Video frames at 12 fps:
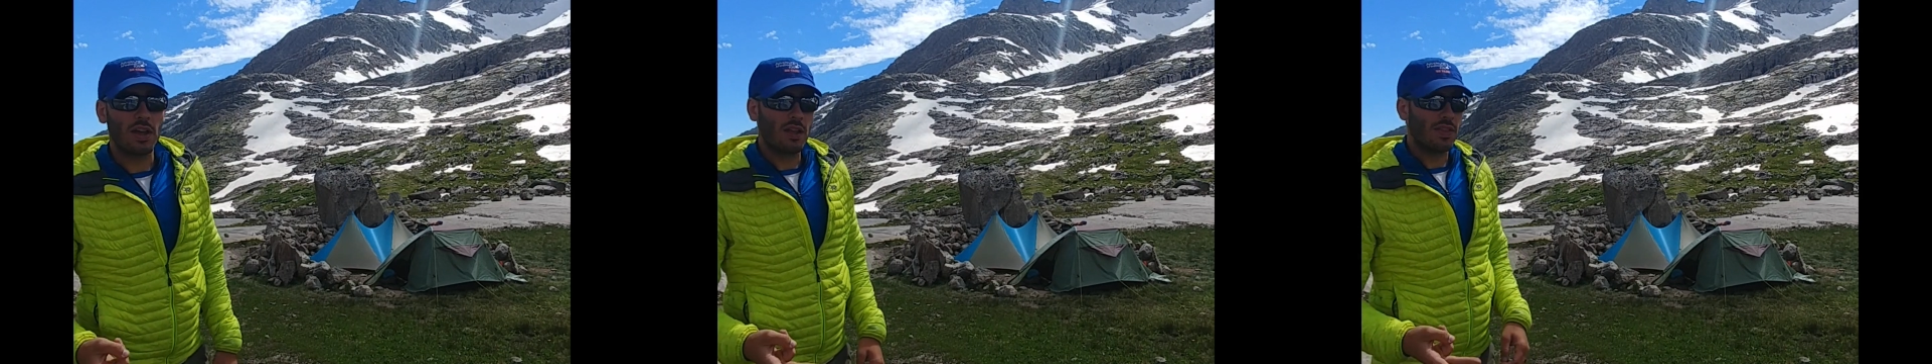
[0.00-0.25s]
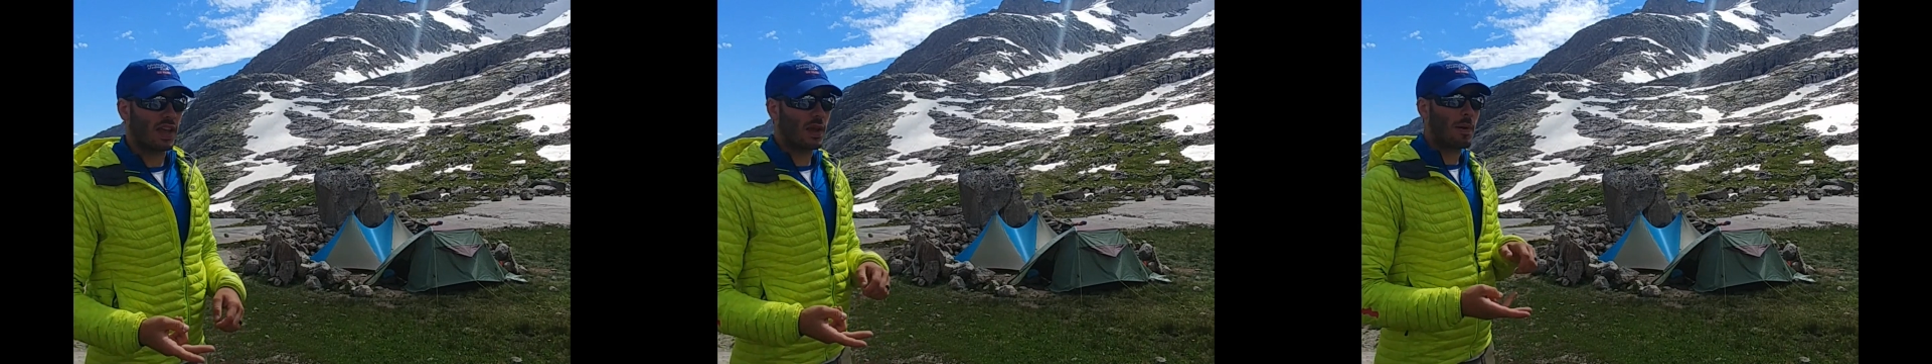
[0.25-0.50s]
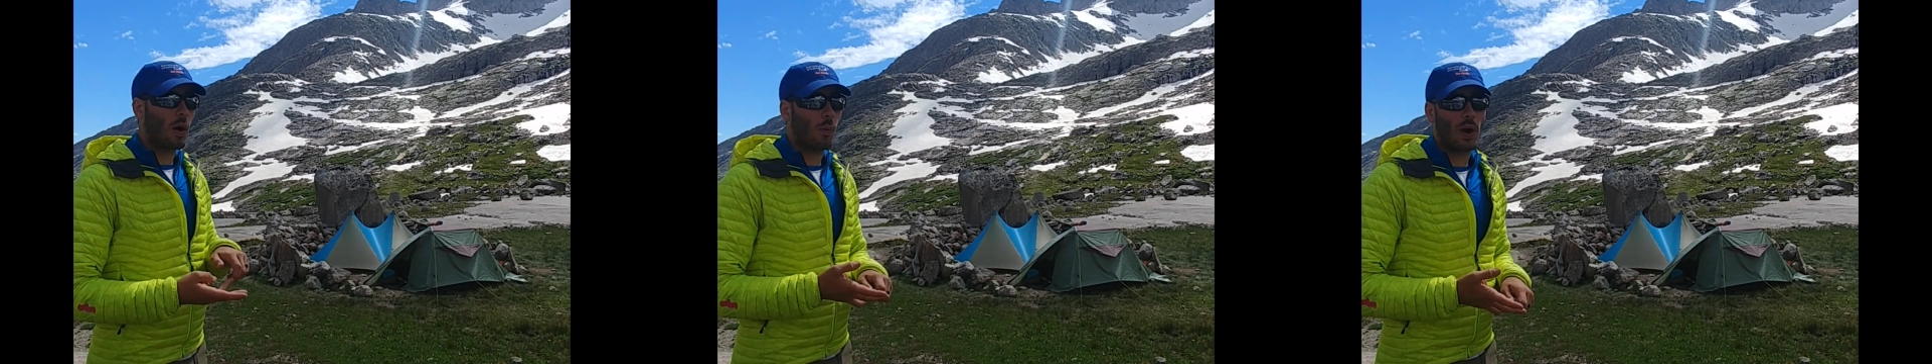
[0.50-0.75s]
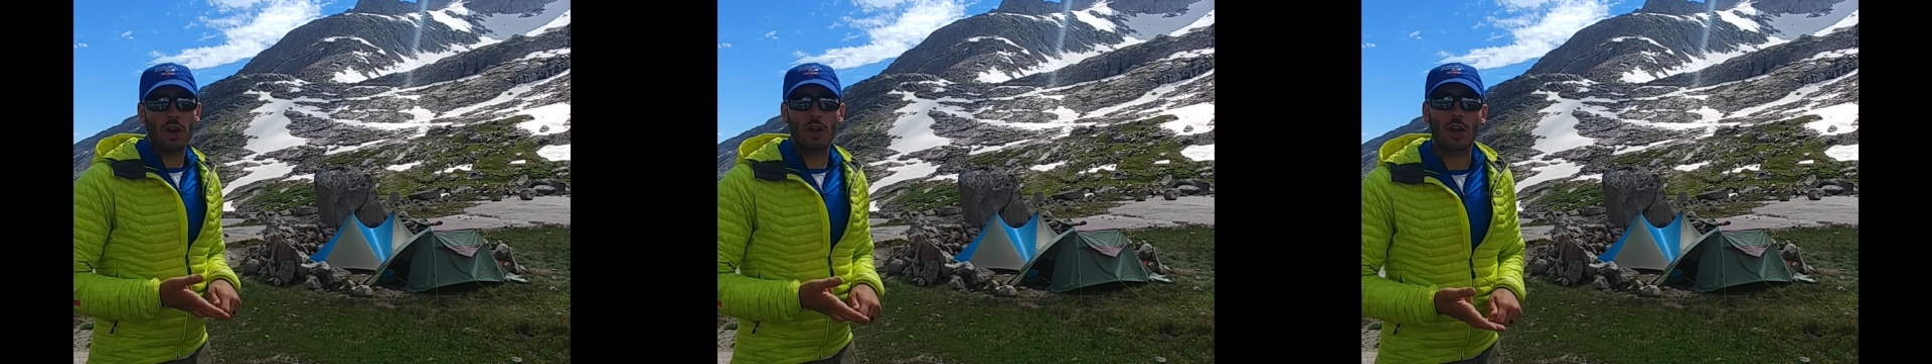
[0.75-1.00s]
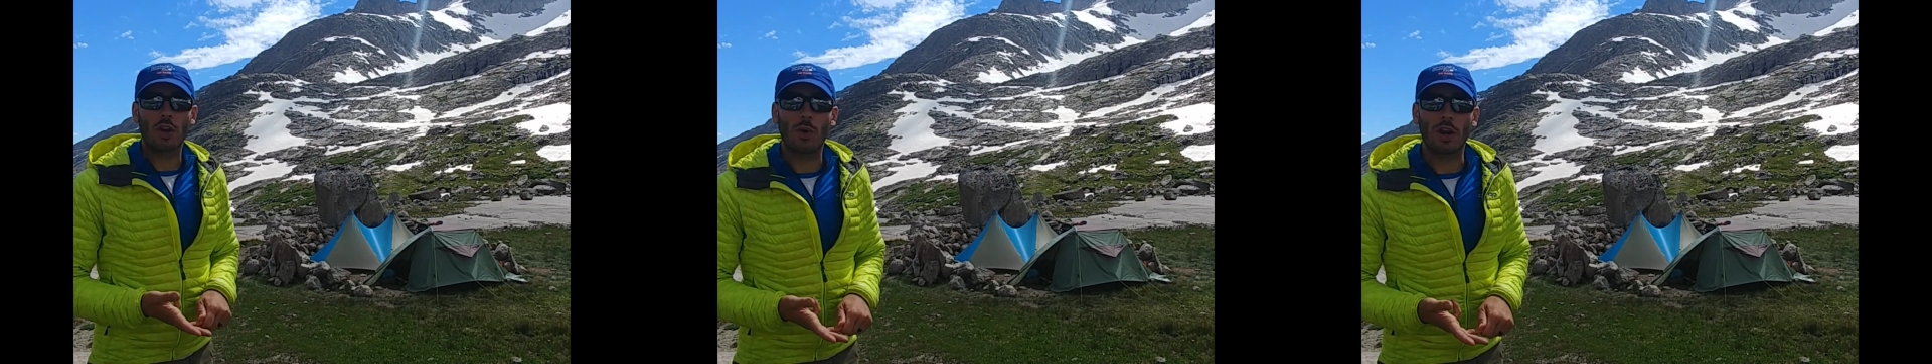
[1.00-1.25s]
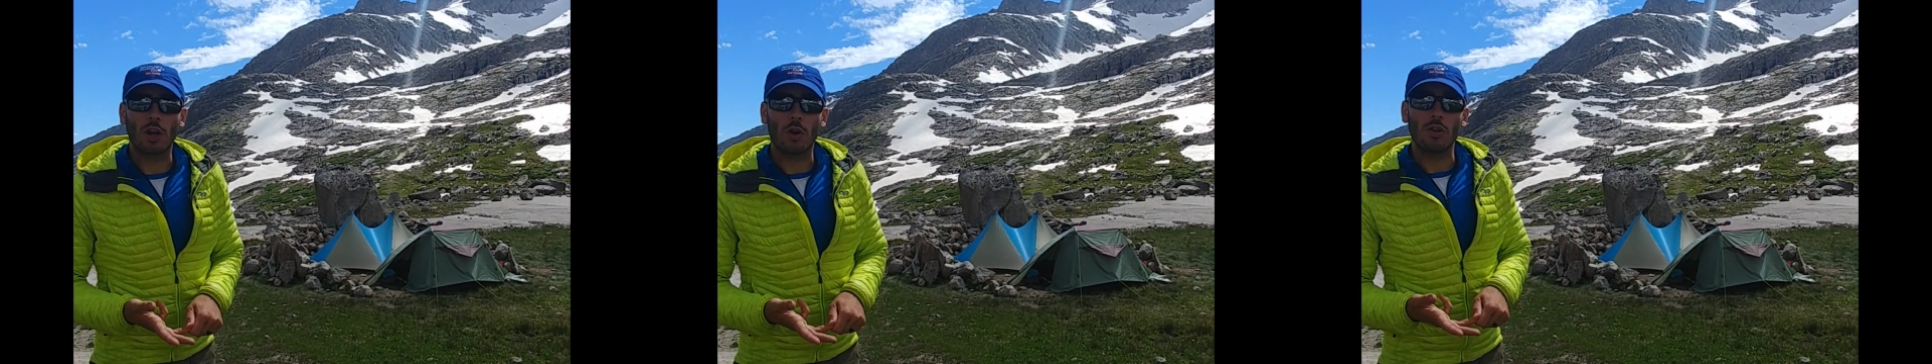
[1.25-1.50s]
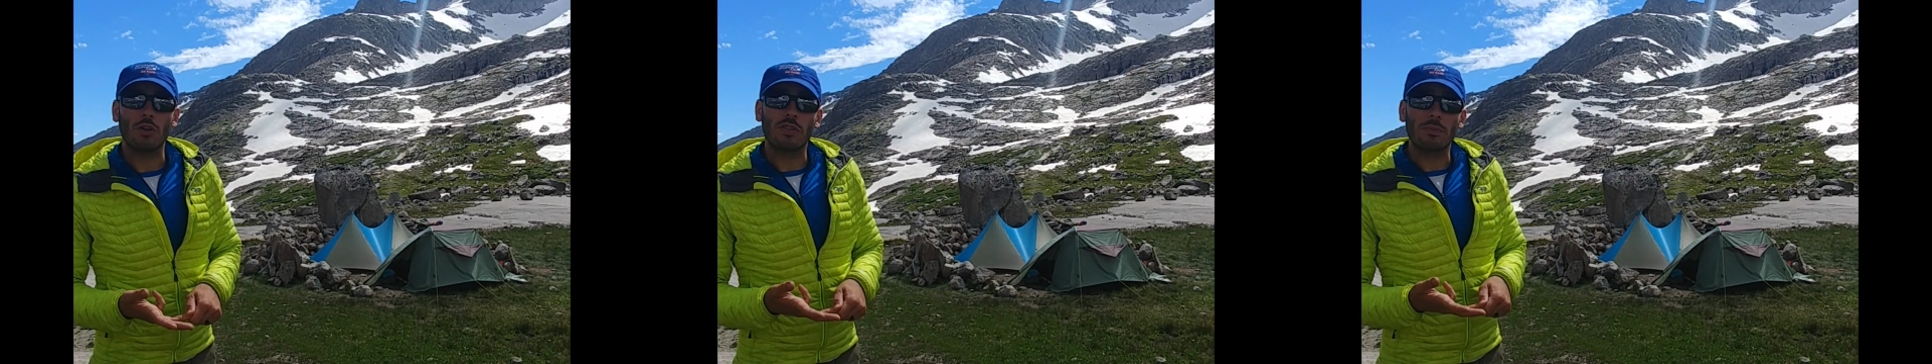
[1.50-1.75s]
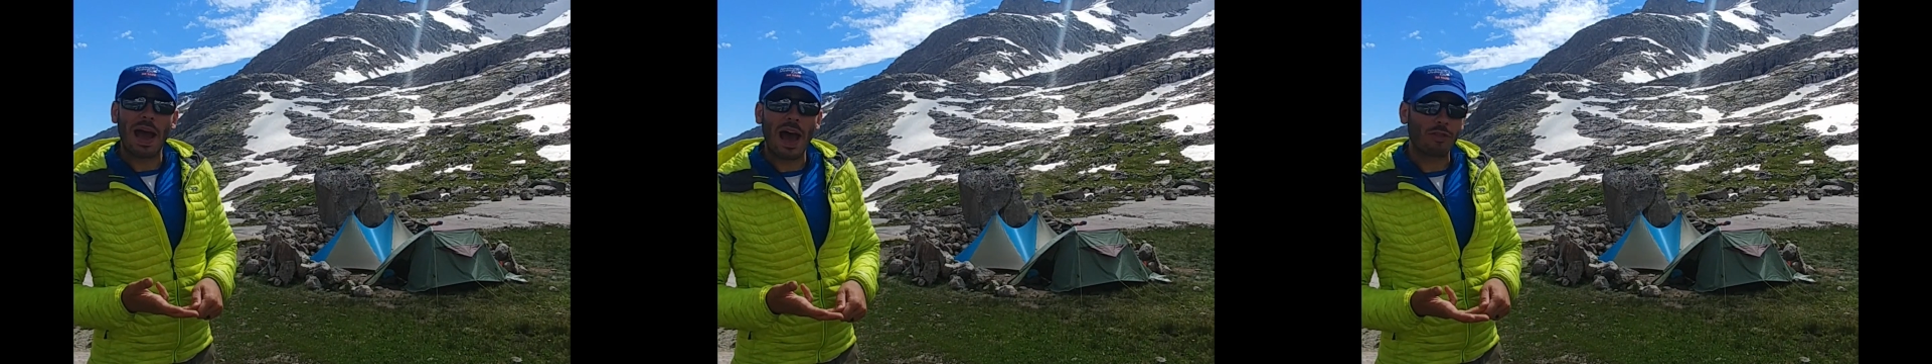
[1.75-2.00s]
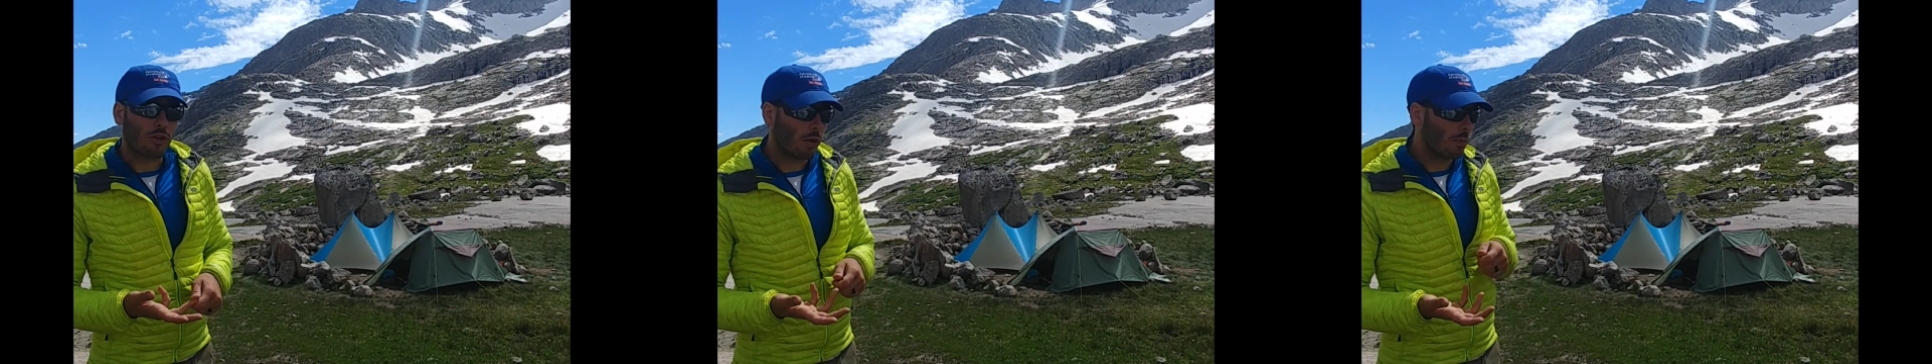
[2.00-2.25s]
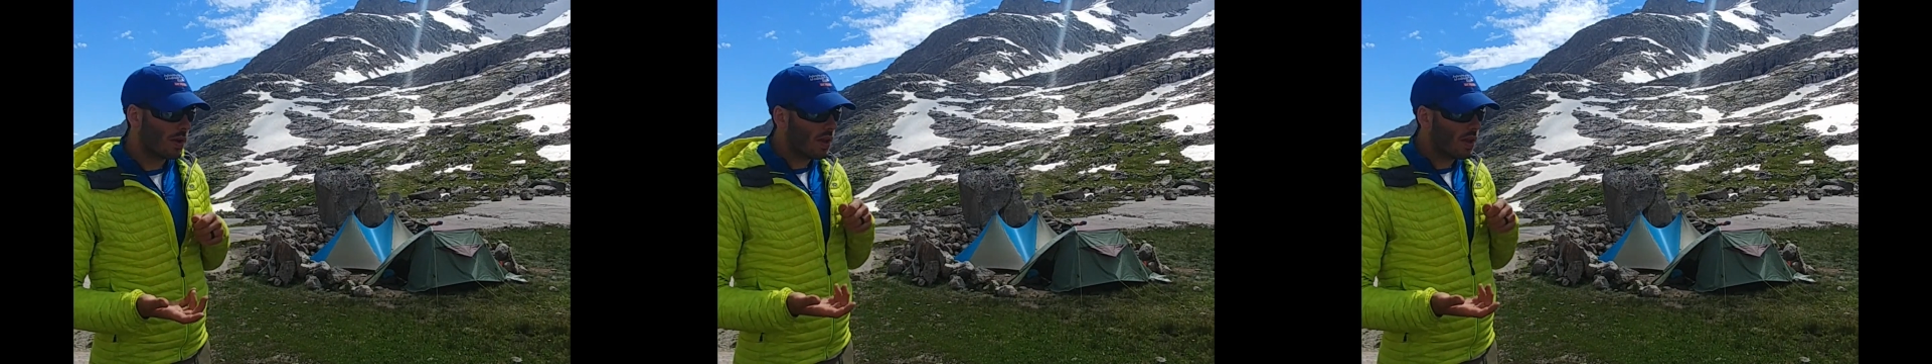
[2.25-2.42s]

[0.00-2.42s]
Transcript: Think about where you're going to want to go use the bathroom.